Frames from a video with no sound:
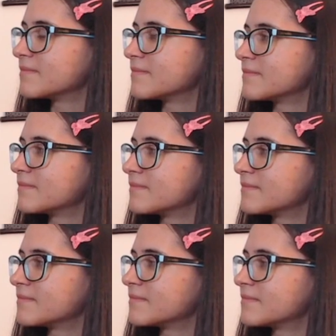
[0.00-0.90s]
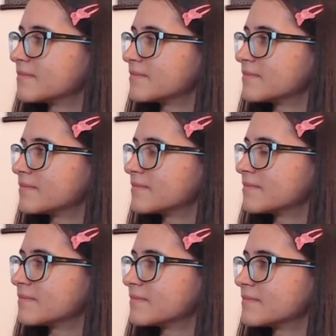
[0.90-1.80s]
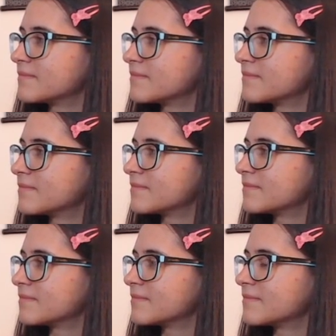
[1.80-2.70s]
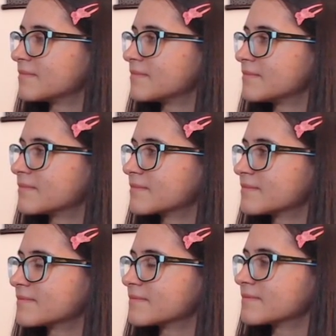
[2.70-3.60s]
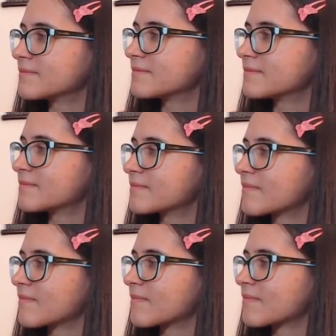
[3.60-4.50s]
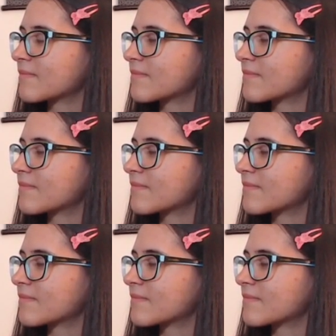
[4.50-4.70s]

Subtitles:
(silent)